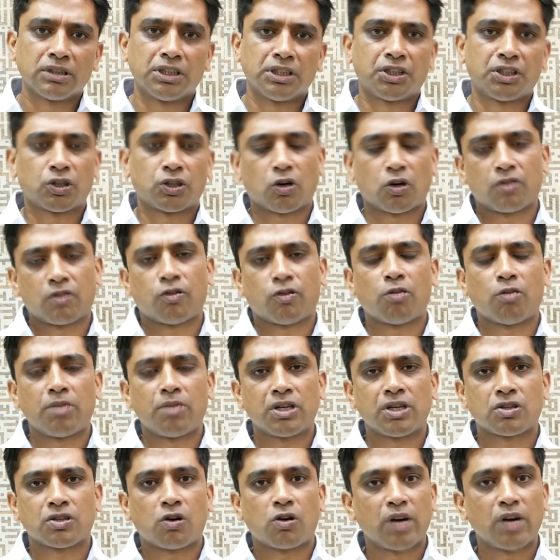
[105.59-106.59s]
In short form,
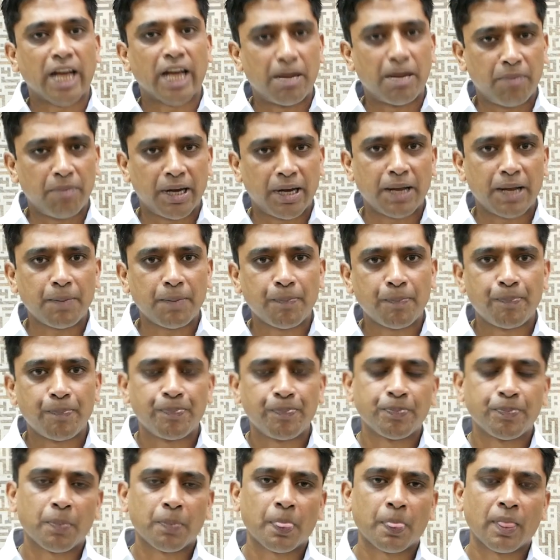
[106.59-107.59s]
it is called M&A.
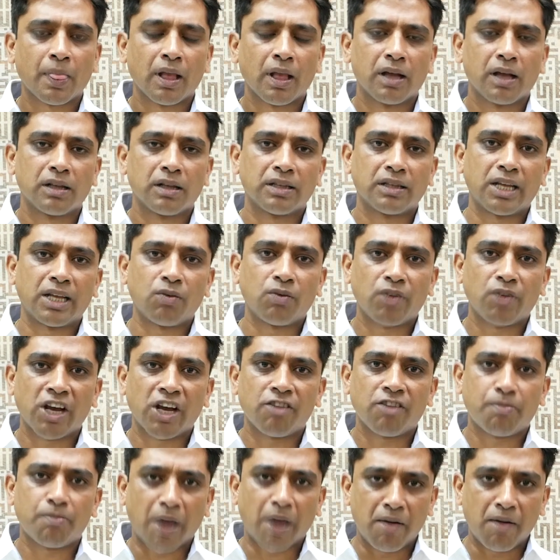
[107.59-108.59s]
Then we
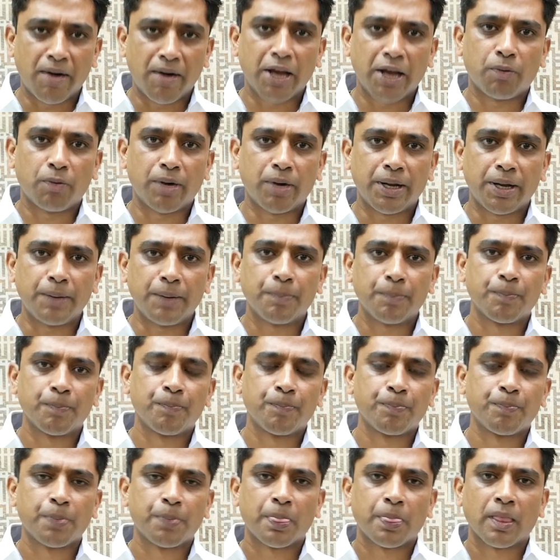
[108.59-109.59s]
have private equity.
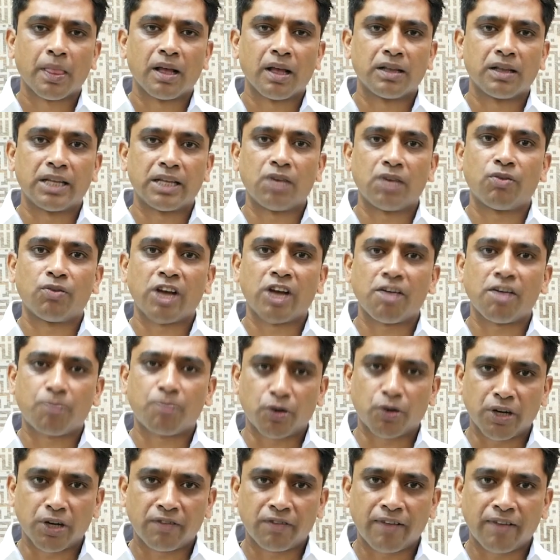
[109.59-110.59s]
Then we have
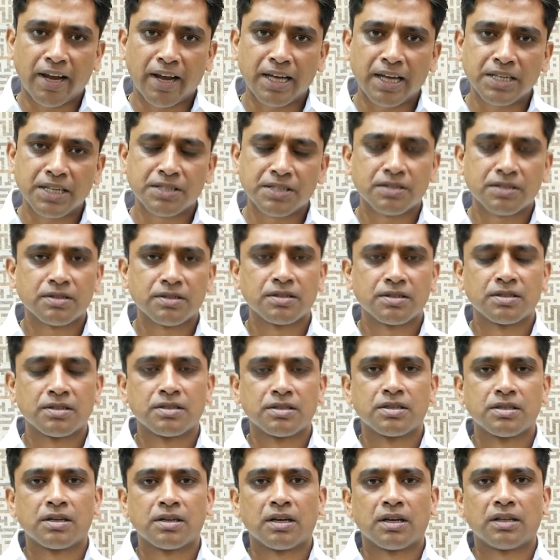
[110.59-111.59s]
project finance.
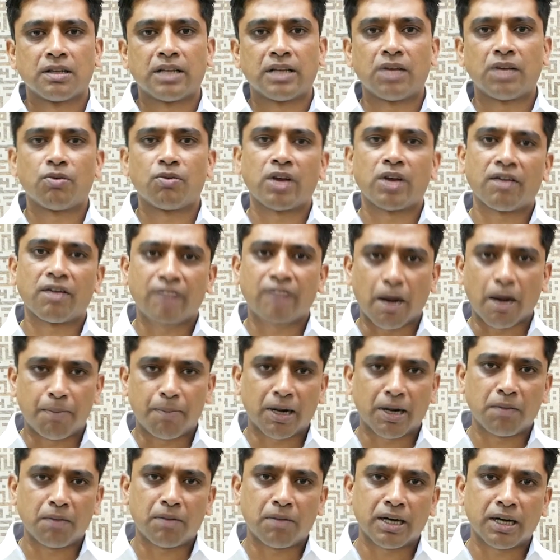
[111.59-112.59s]
Then we have
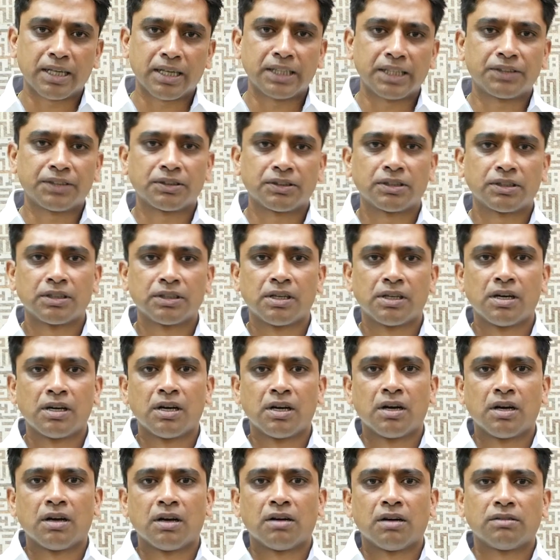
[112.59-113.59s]
capital markets.
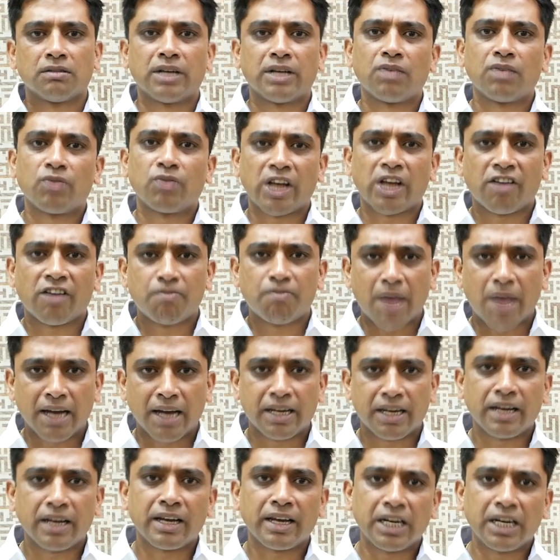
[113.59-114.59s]
Then we have
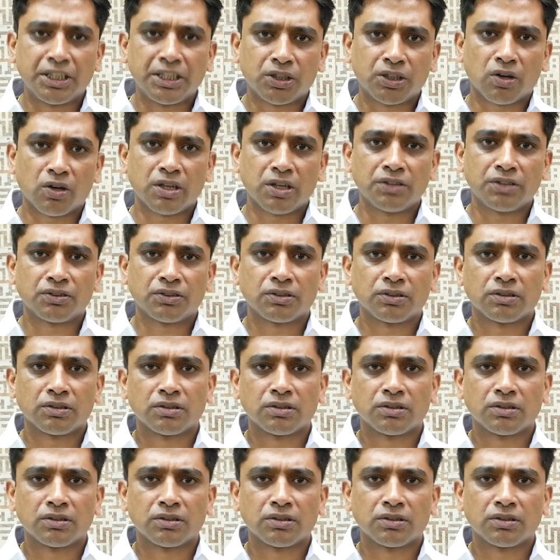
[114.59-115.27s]
banking and insurance.